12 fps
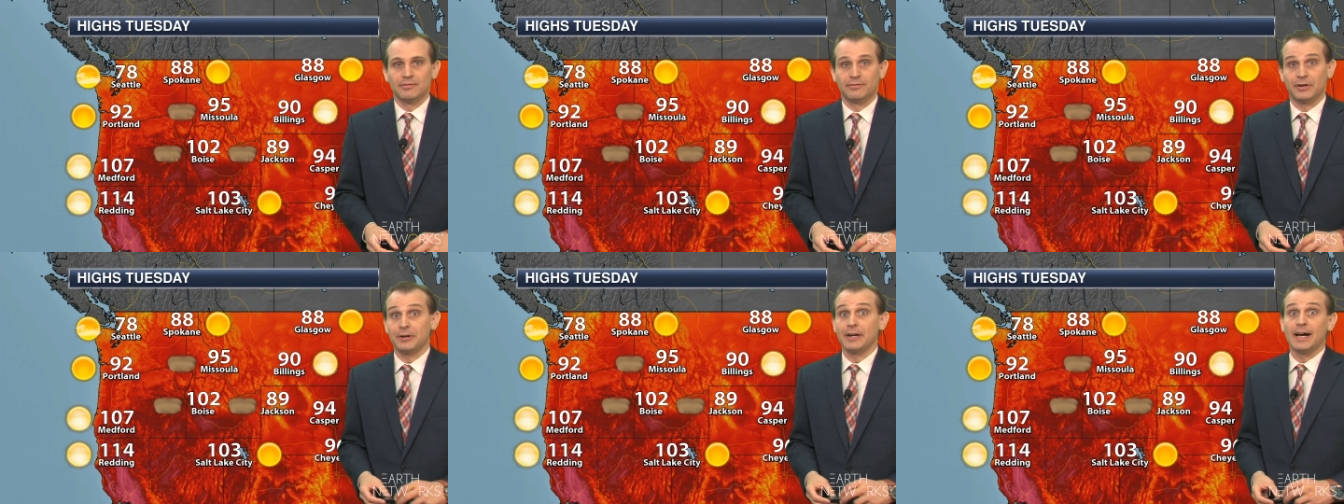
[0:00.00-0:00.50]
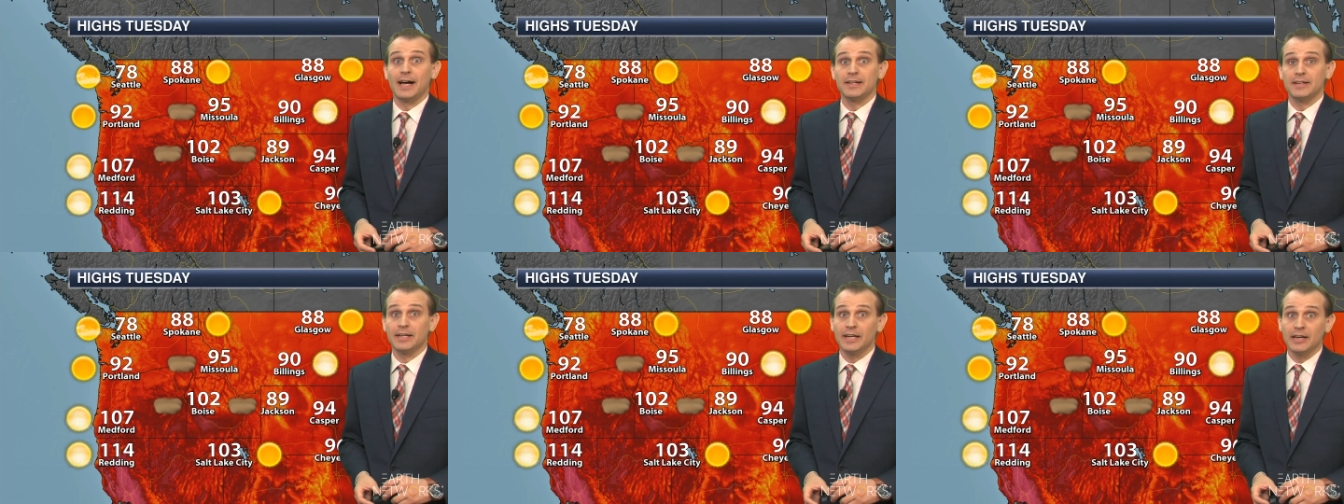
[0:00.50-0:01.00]
Very
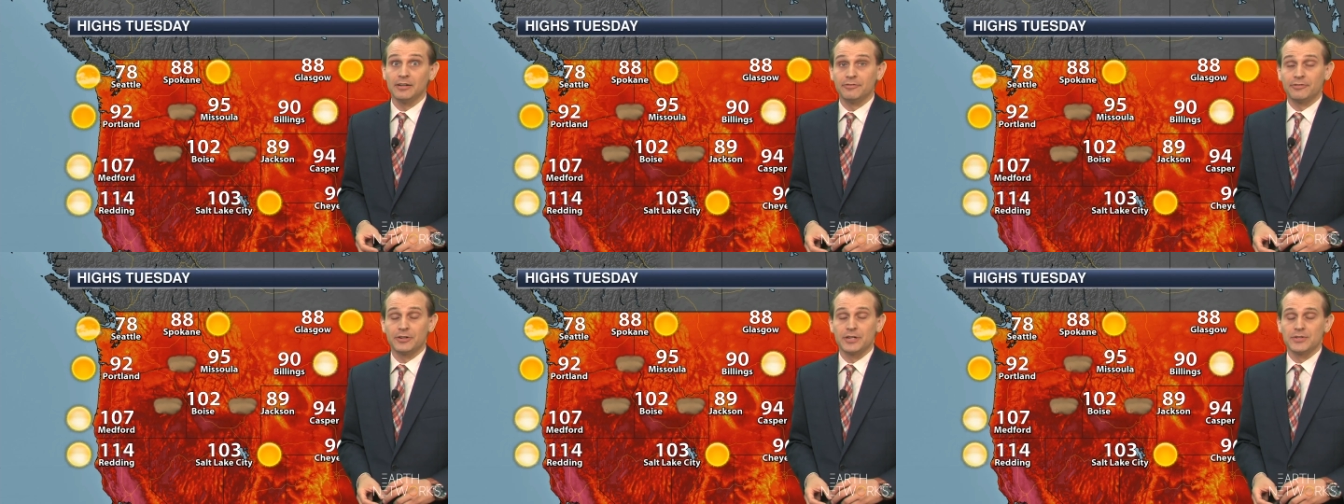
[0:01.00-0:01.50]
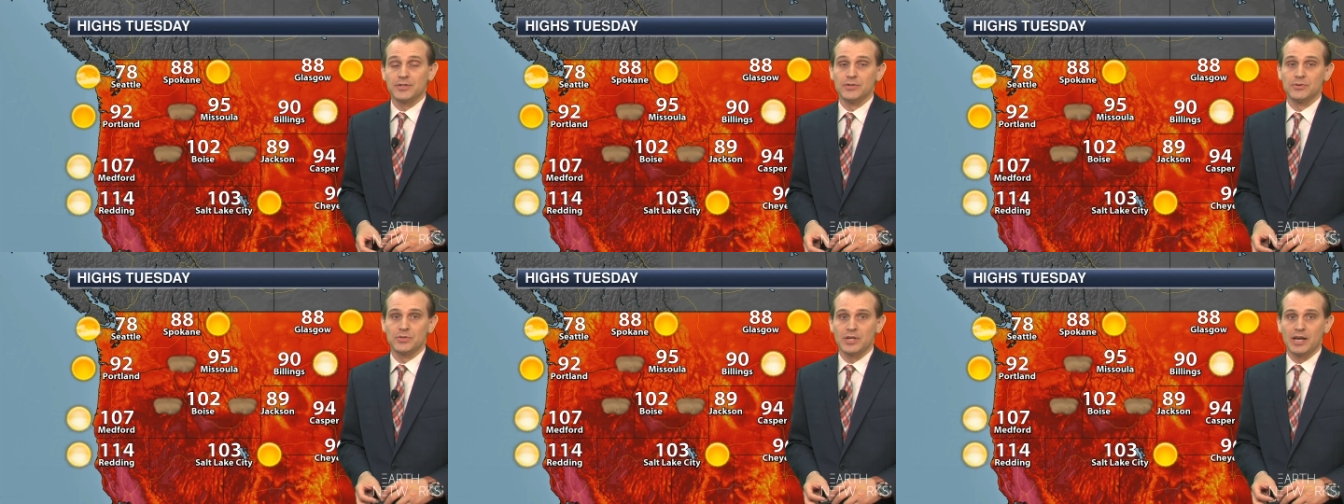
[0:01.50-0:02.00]
hot again for your
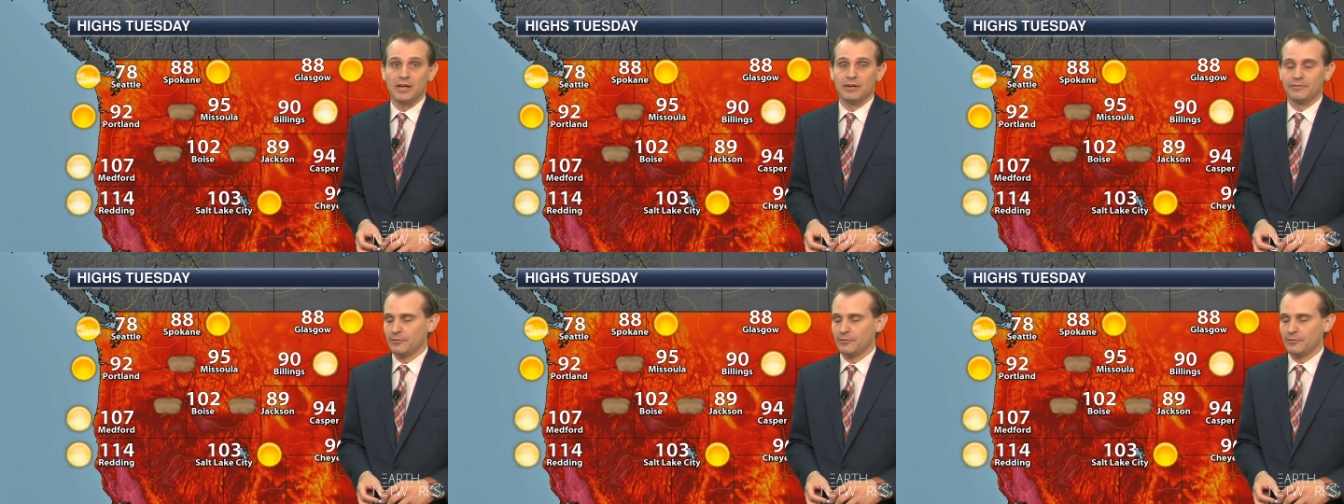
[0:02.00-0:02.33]
Tuesday.